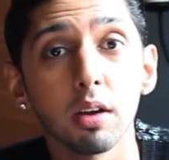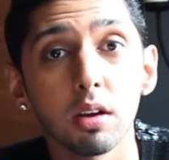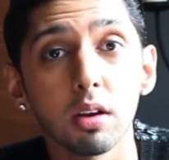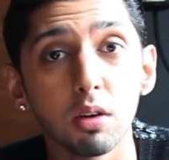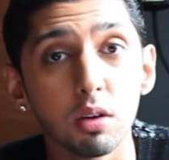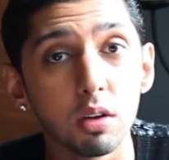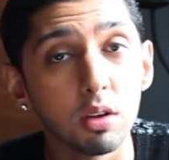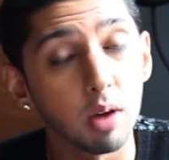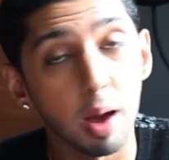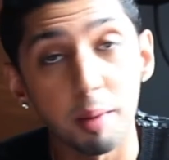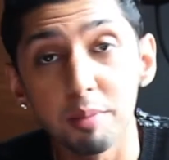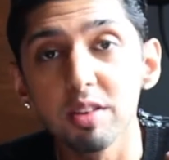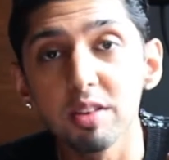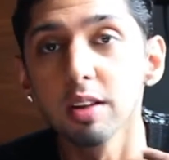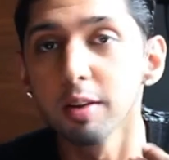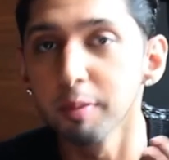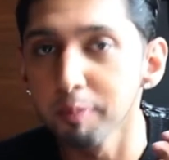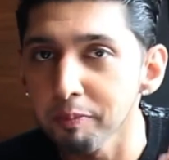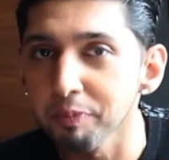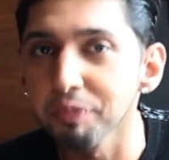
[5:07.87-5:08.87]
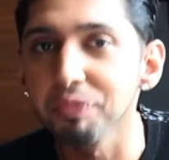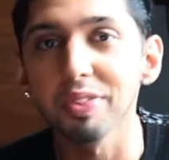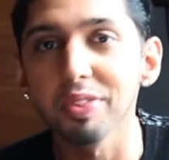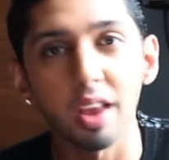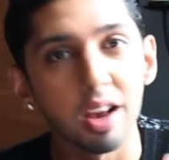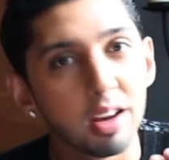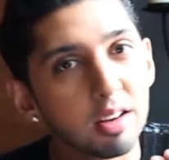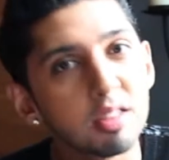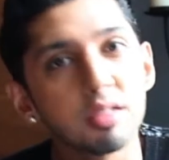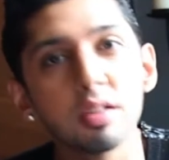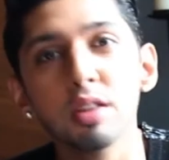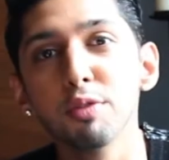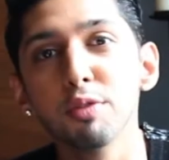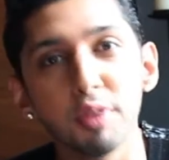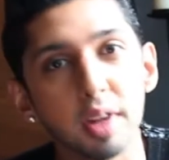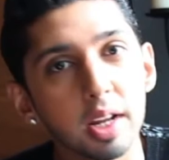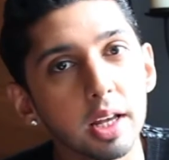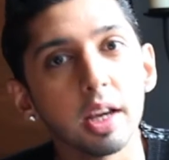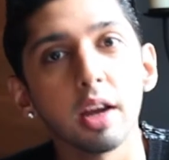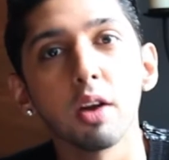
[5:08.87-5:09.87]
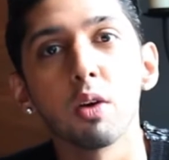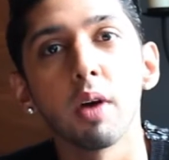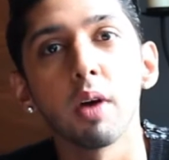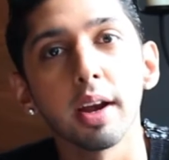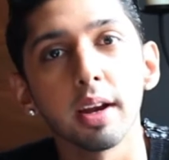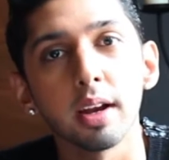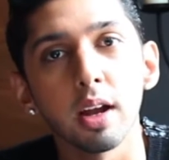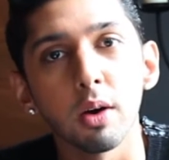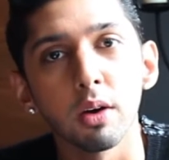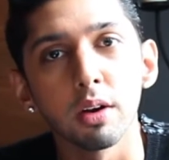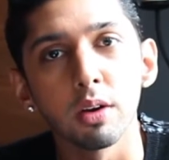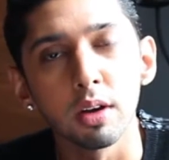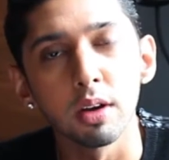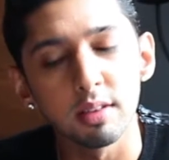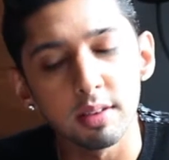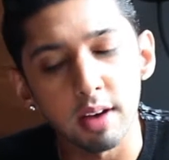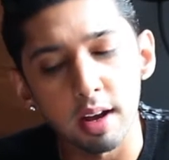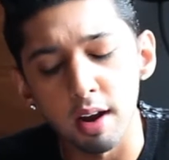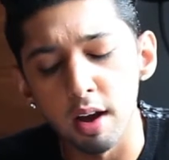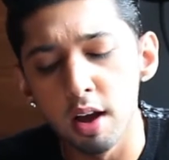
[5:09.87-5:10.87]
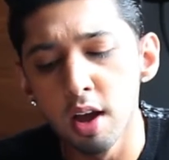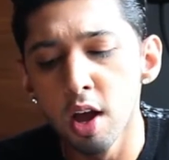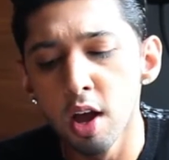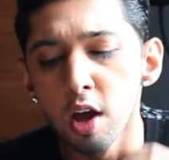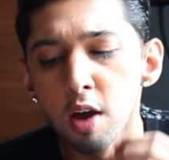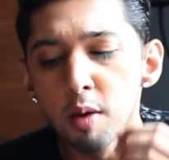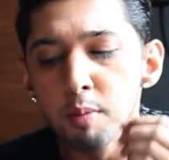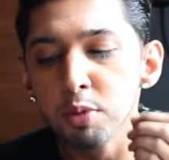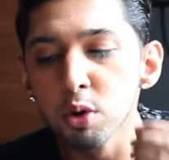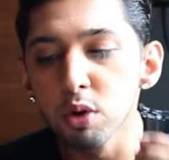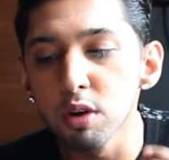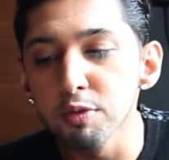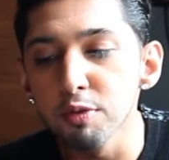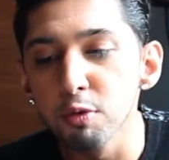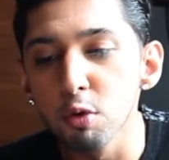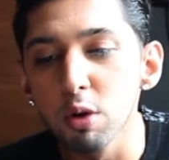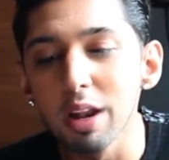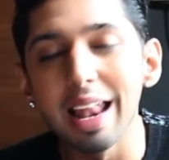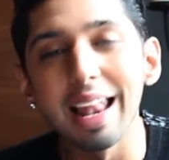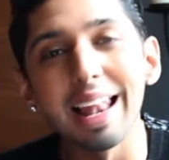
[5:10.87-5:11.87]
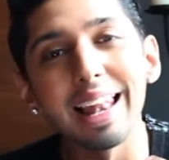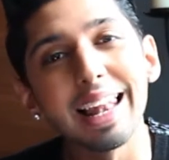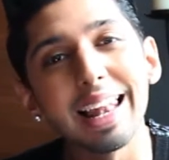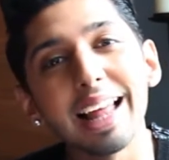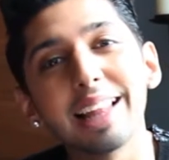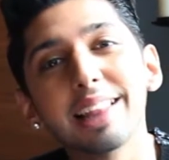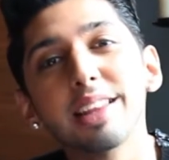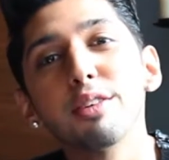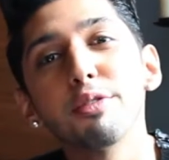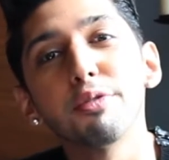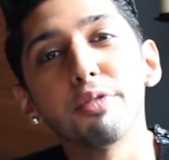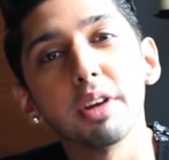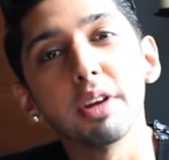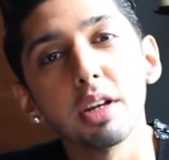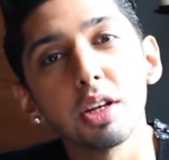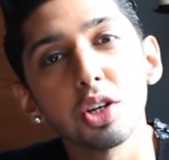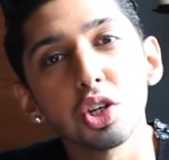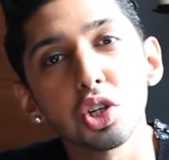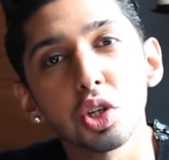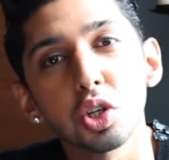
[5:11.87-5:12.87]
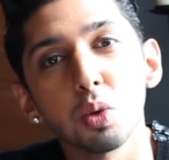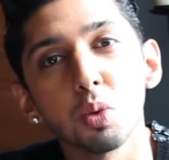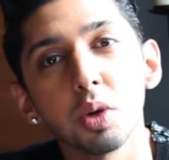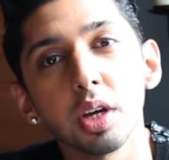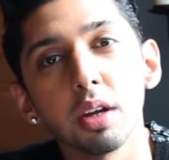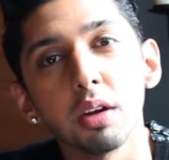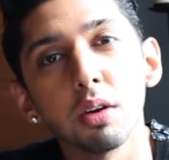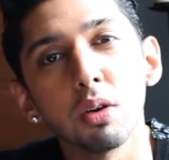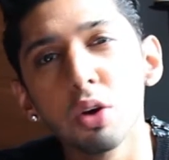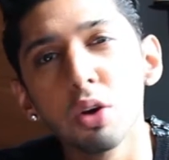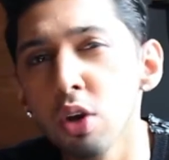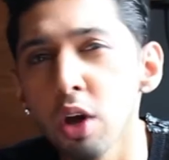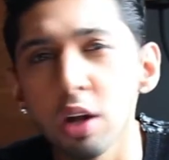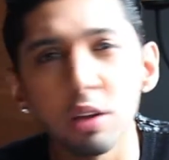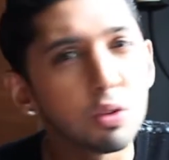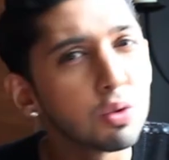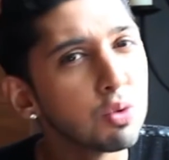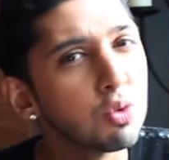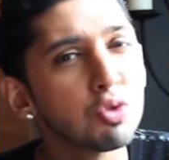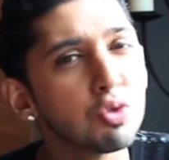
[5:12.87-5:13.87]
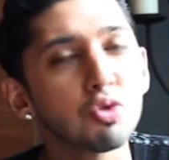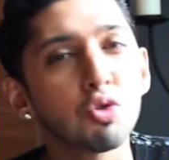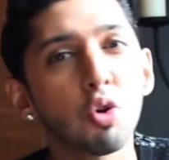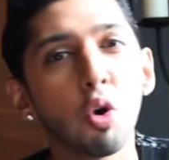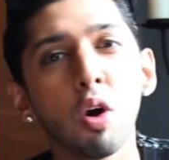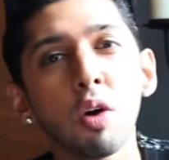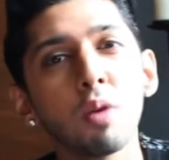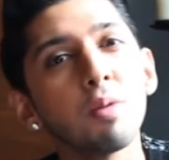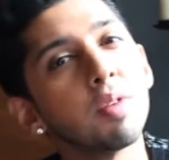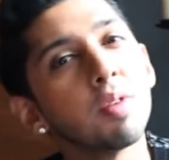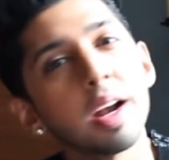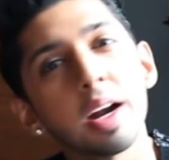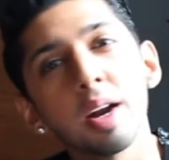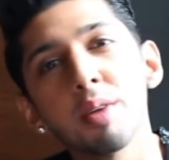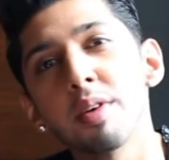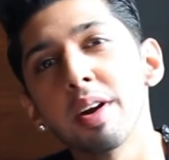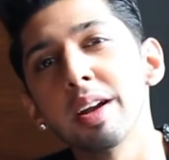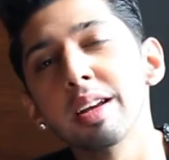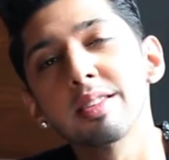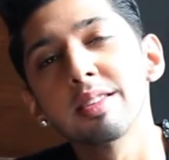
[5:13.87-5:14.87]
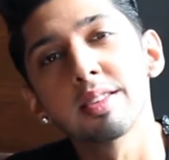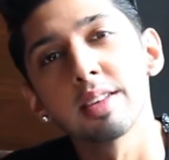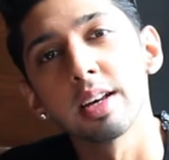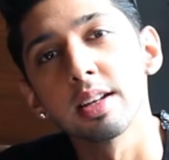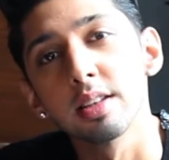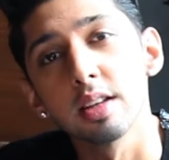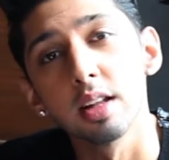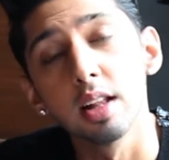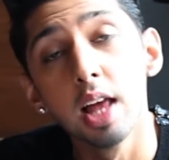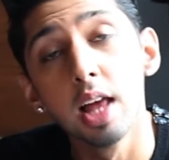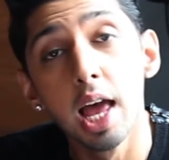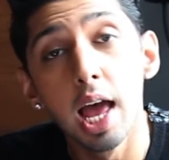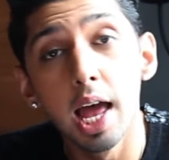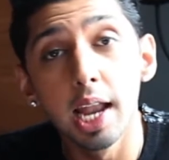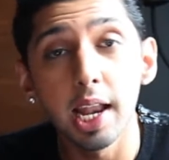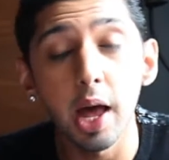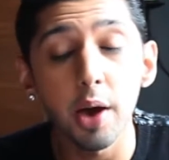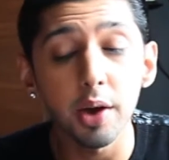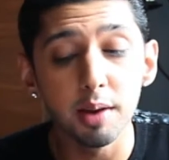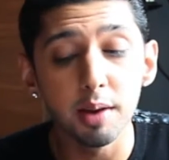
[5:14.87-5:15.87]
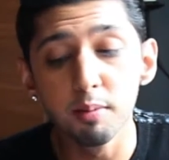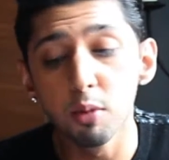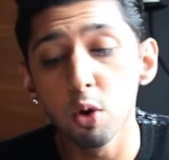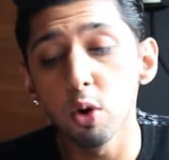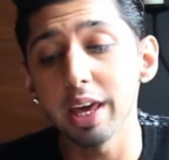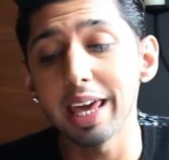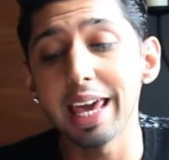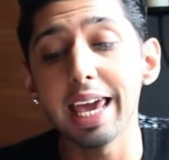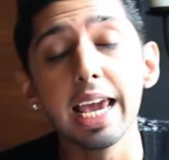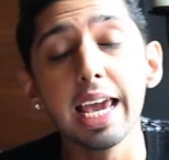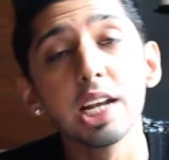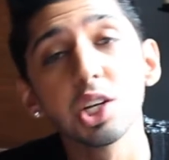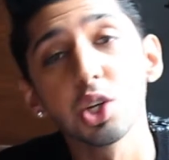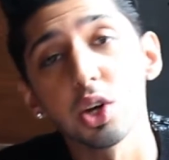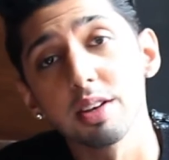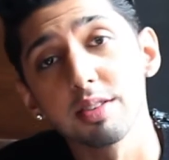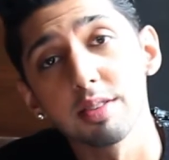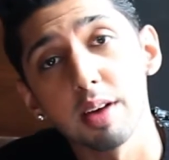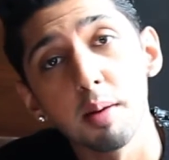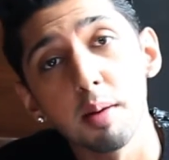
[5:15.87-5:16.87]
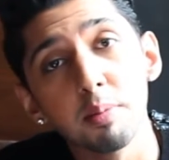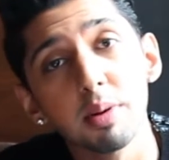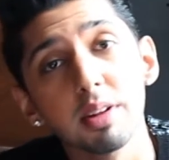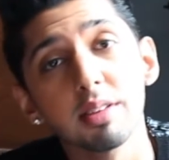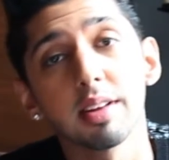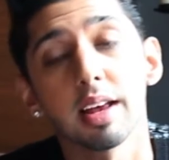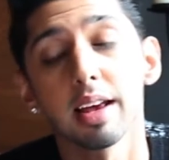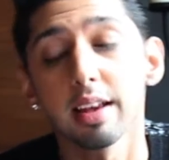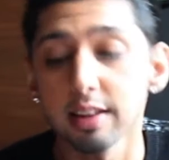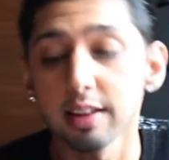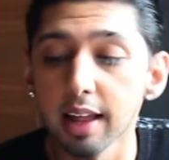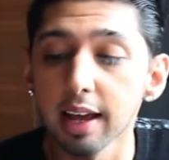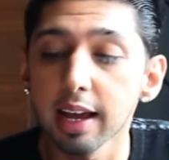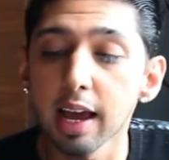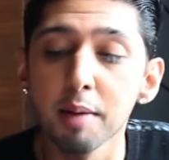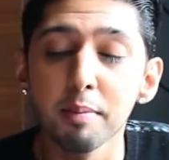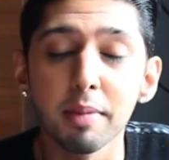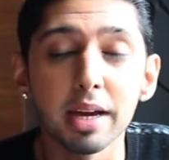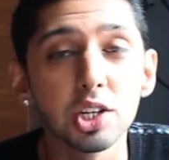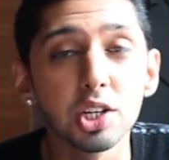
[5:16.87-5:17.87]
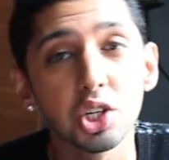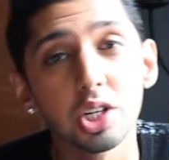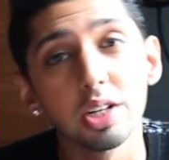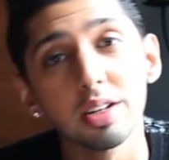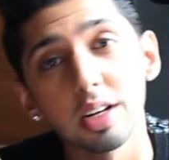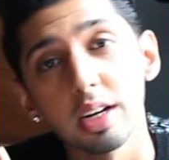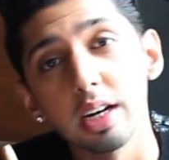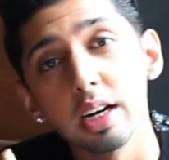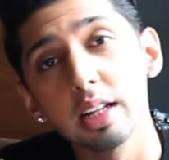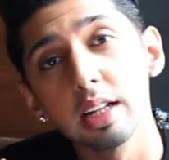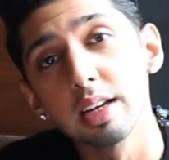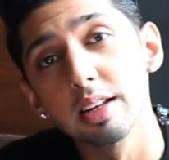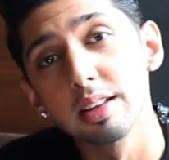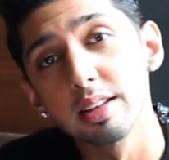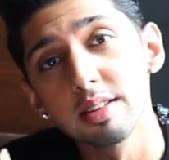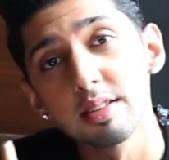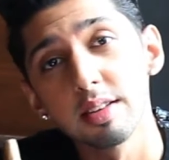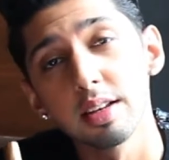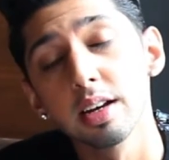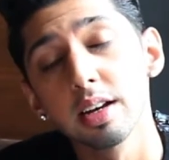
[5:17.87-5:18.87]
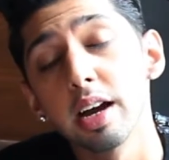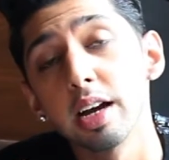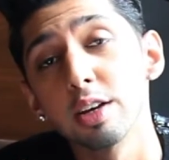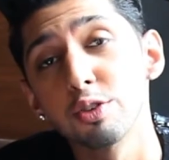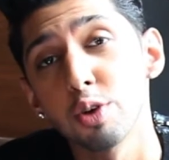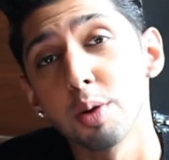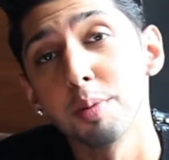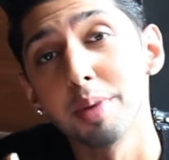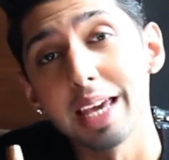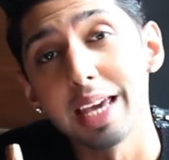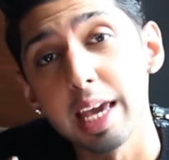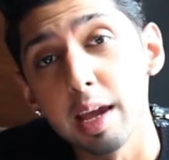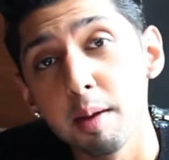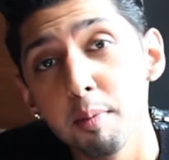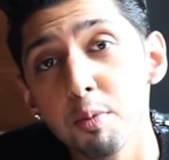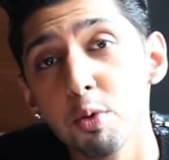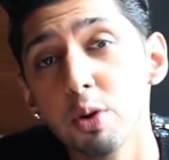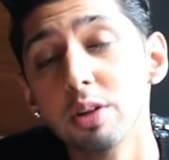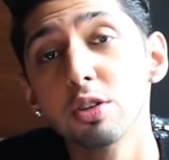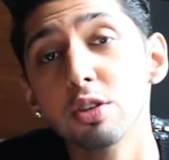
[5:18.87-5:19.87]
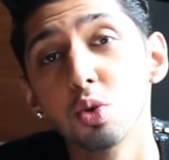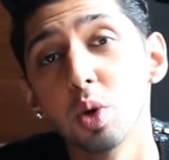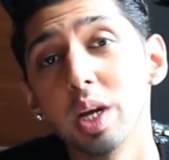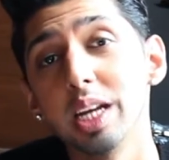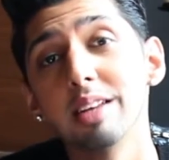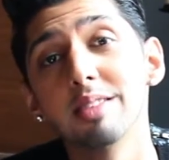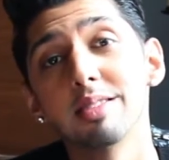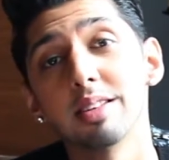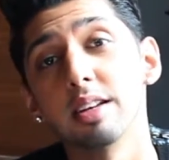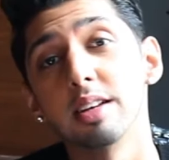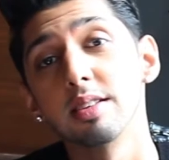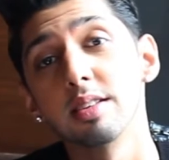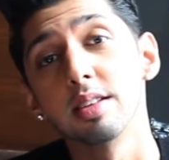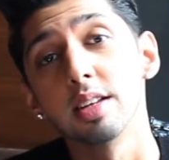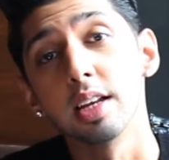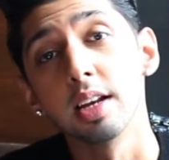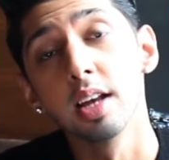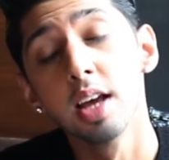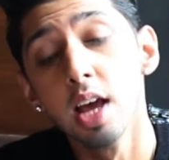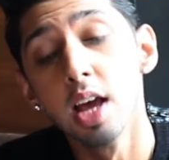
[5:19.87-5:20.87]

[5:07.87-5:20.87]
You know, I'm still feeling it right now. You know, it's got a beautiful leather finish to it, you know, not too strong, very, very subtle. Now, in more age examples, like I mentioned earlier, this cigar is from April 2016.